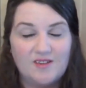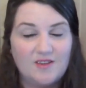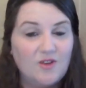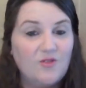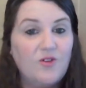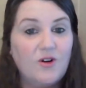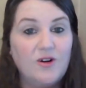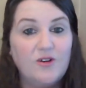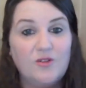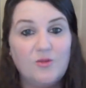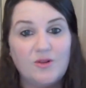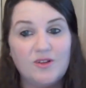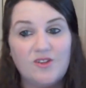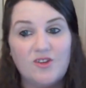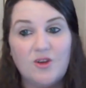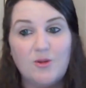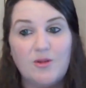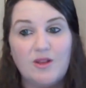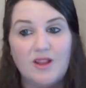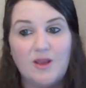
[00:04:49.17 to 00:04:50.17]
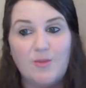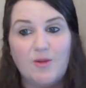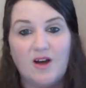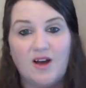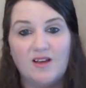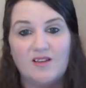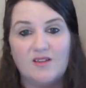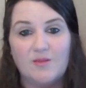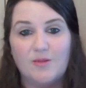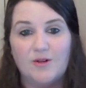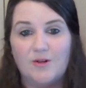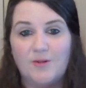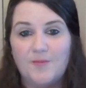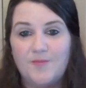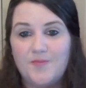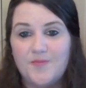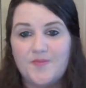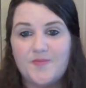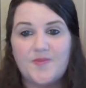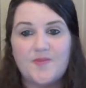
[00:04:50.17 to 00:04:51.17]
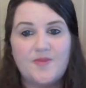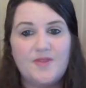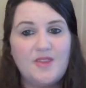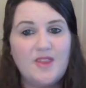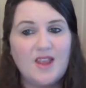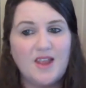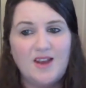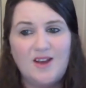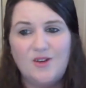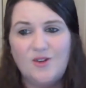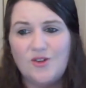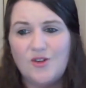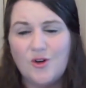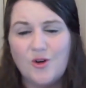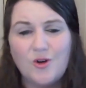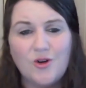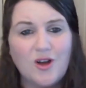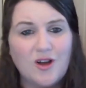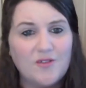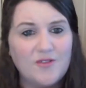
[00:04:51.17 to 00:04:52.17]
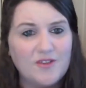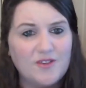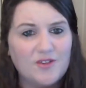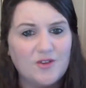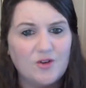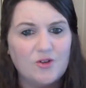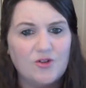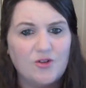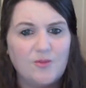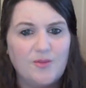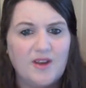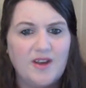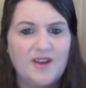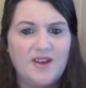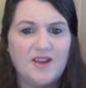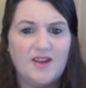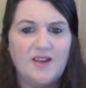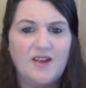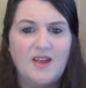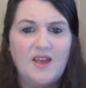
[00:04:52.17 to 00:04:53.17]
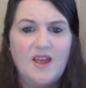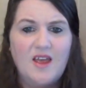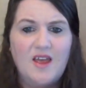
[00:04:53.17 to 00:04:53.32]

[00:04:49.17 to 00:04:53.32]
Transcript: so far as what's humanly possible. You know, turn off the social media.